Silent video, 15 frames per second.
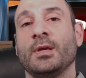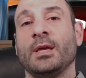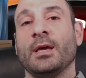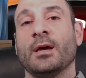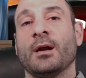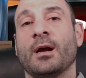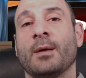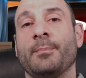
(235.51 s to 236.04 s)

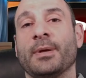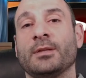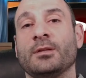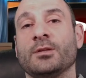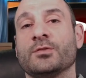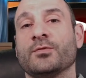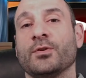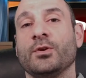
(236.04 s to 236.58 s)
here at Bet
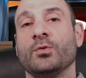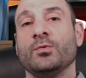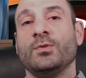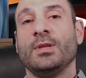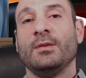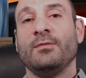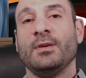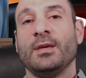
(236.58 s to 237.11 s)
This For You
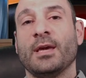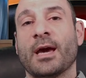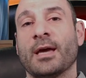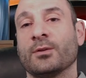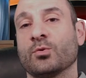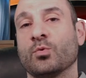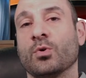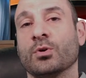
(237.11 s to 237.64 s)
TV
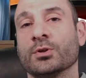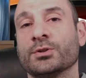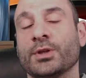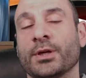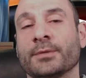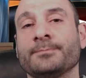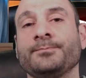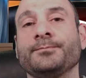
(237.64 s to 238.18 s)
at quarter.